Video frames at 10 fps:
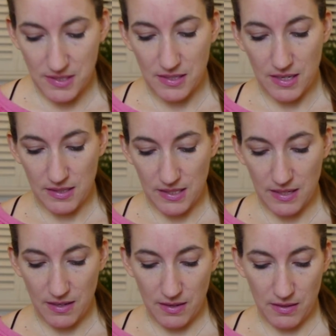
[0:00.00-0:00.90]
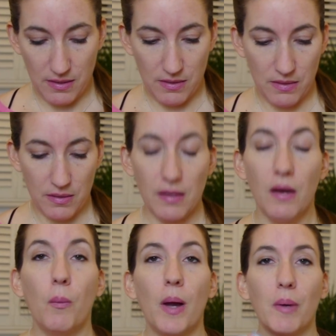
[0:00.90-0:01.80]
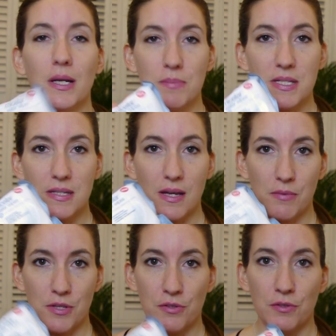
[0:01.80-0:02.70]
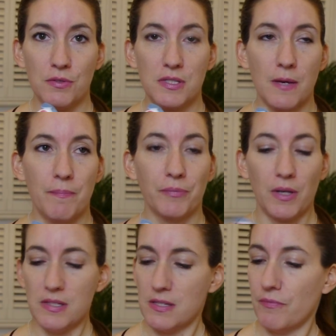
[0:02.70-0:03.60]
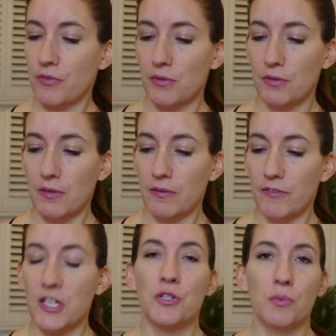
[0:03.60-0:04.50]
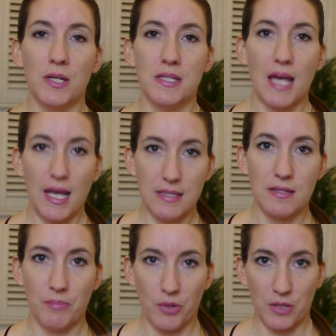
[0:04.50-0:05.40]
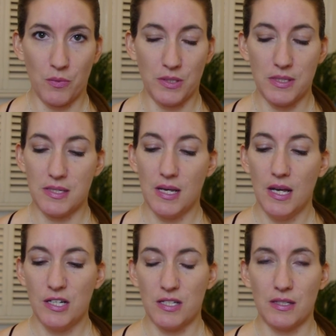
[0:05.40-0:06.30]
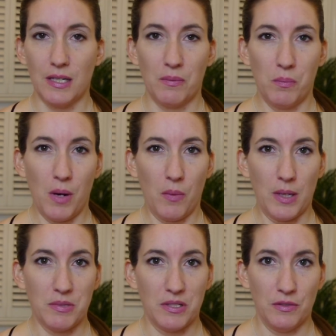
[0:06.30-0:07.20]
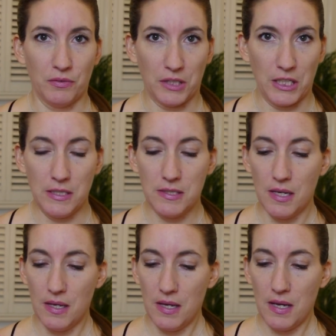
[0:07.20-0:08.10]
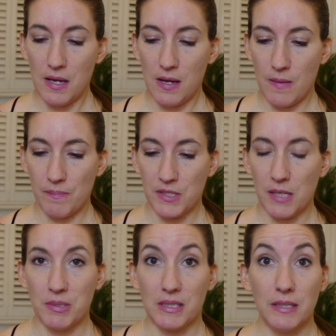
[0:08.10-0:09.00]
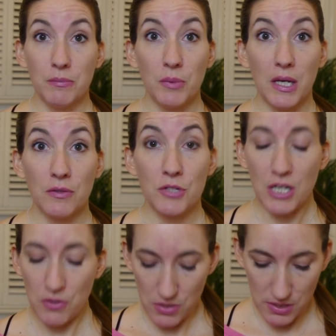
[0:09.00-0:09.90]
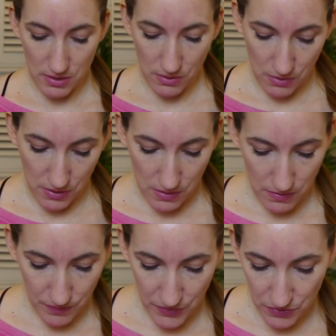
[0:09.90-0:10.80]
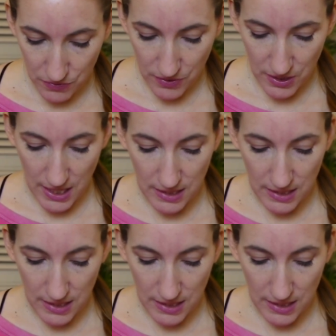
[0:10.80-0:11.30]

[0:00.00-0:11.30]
yes, and the wet wipes, went through some, I had some for facial ones and some body ones, just like wet wipes that you use for kids. To keep us clean when we had no showers, so yeah, those are very